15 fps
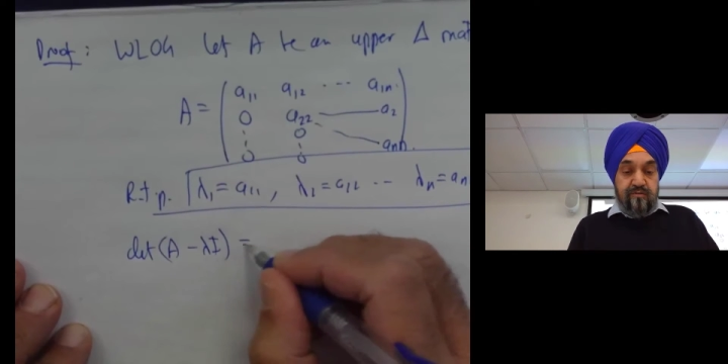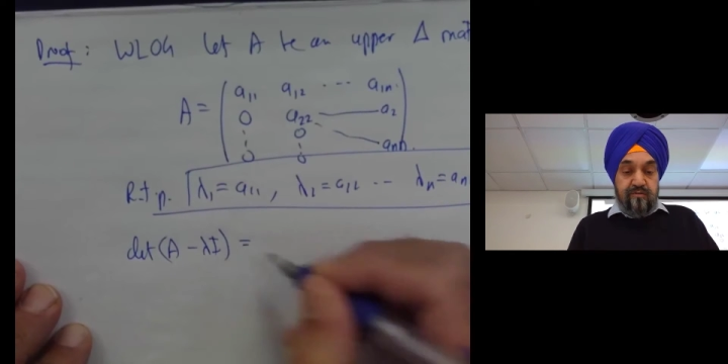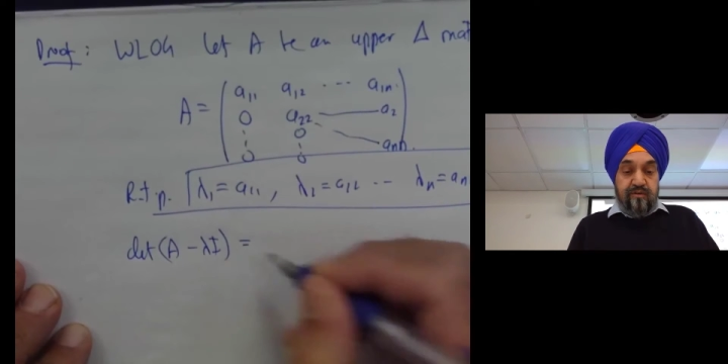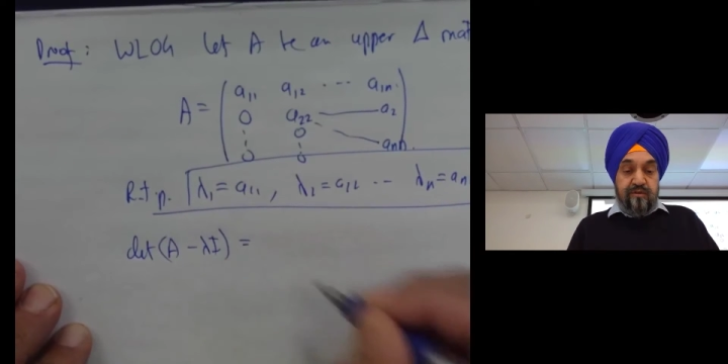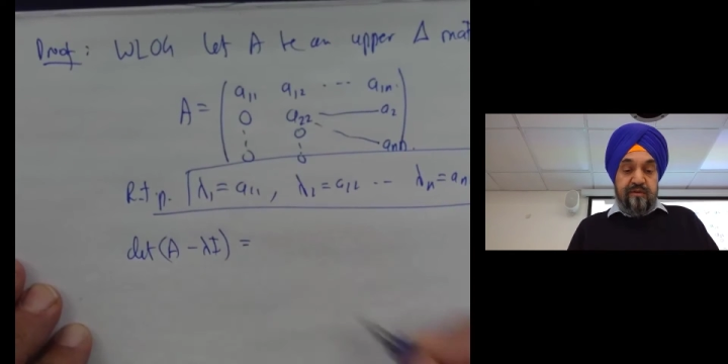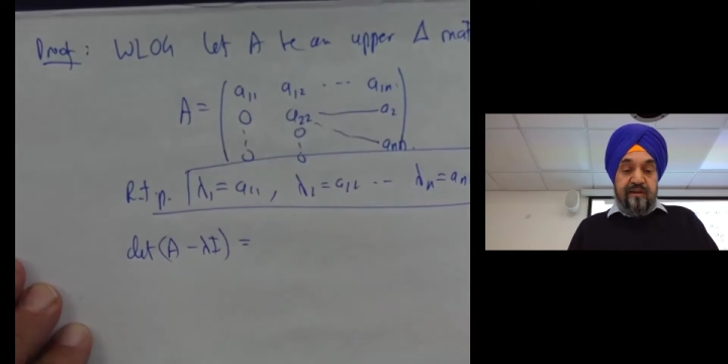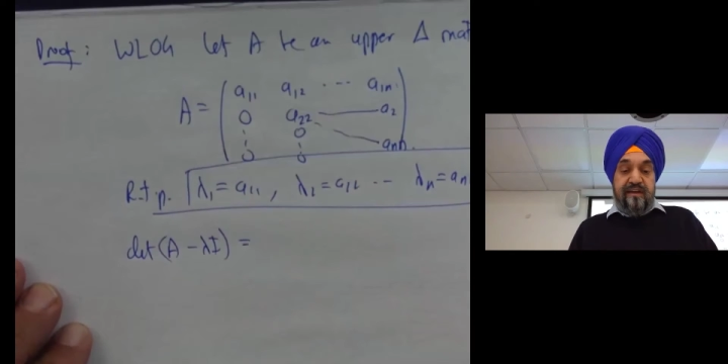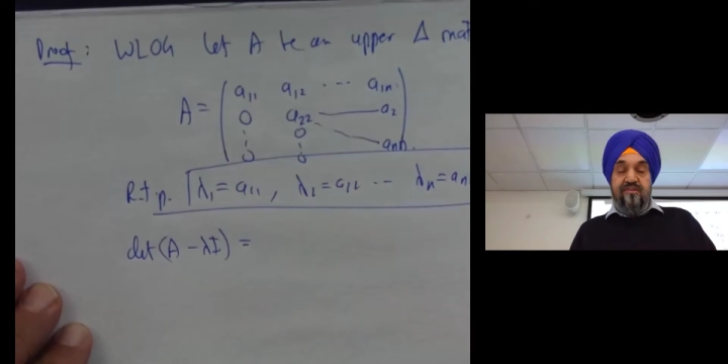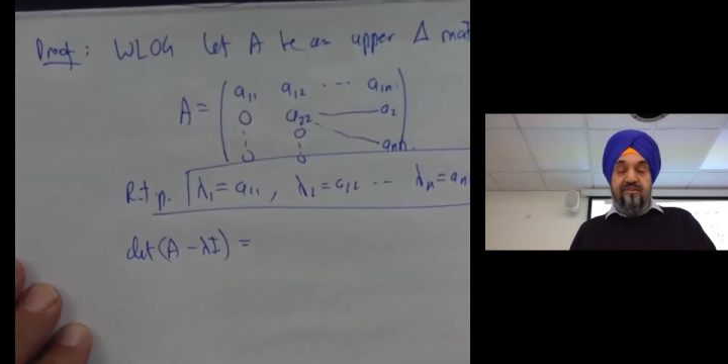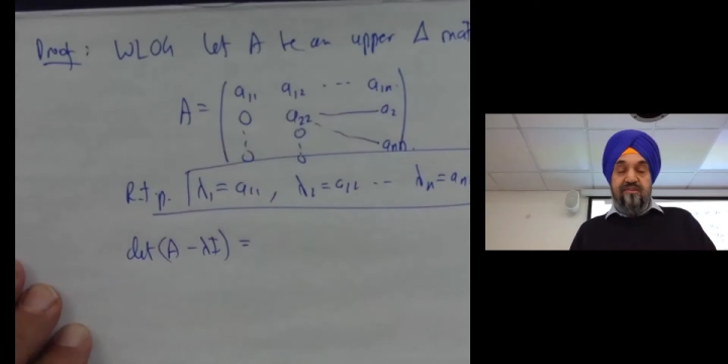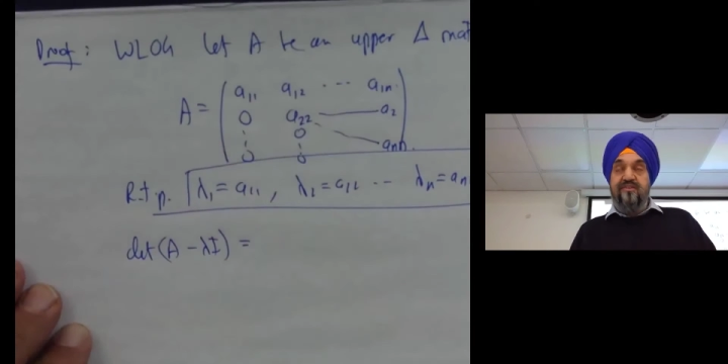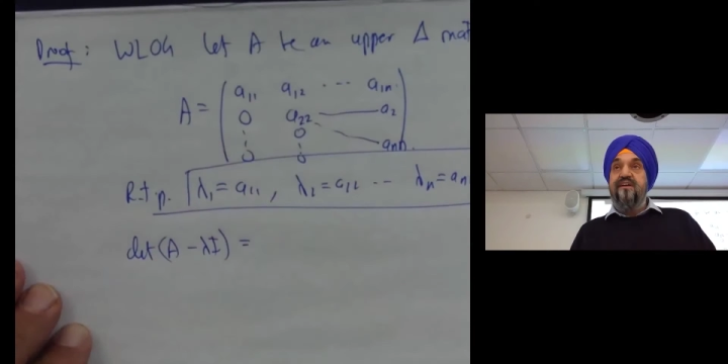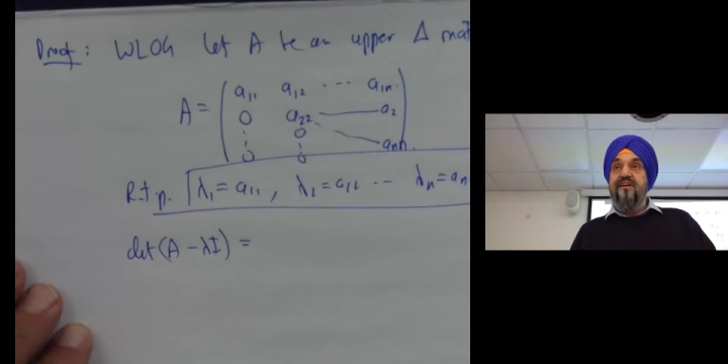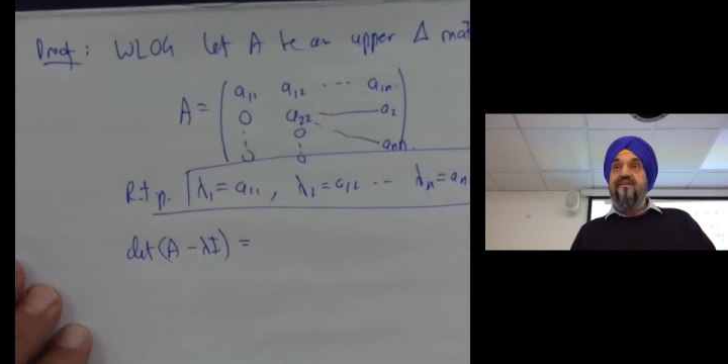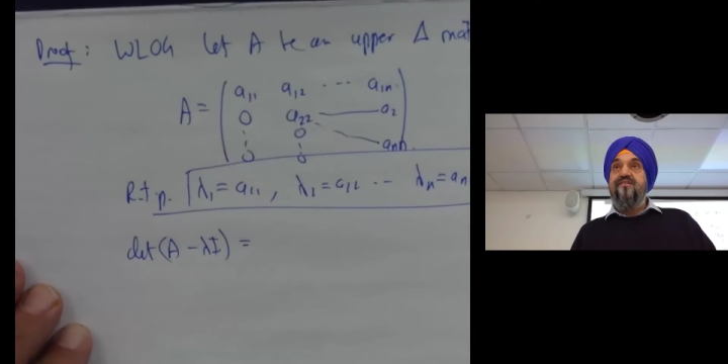What do we get in
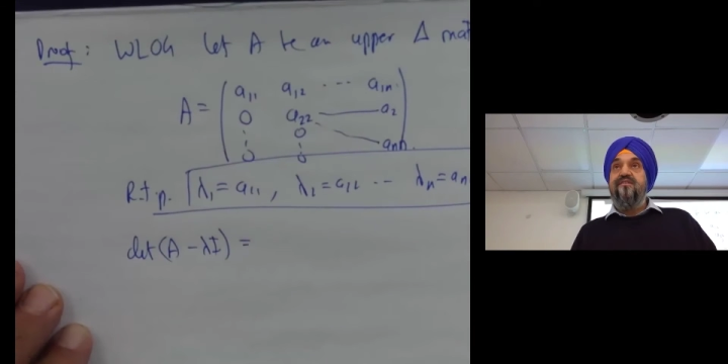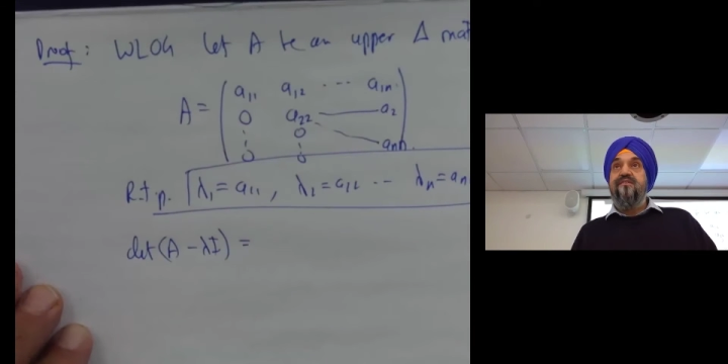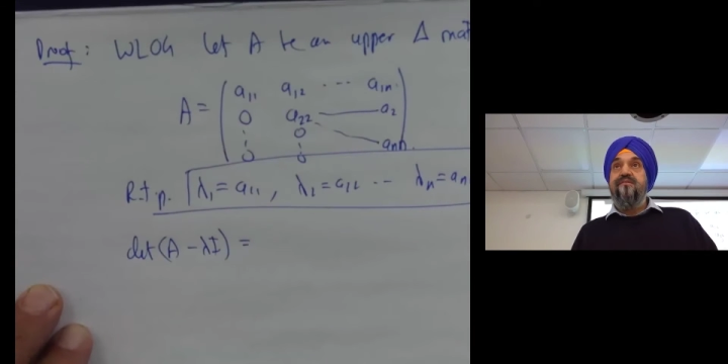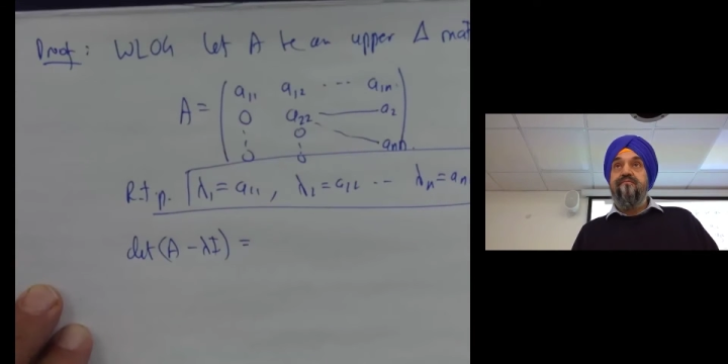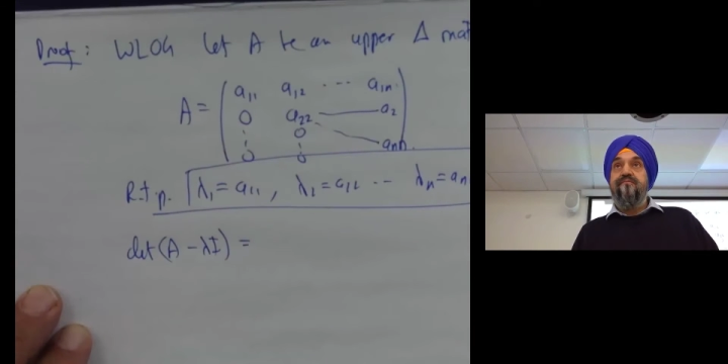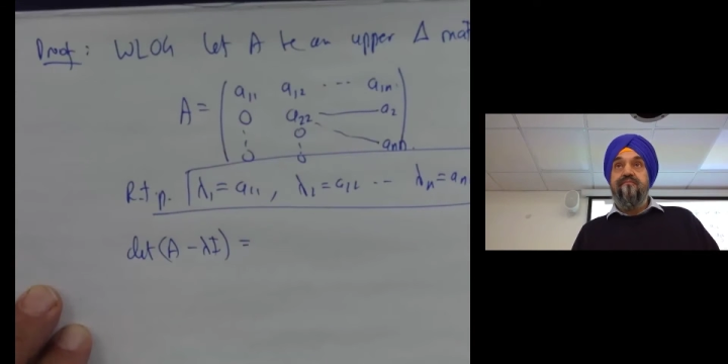this case?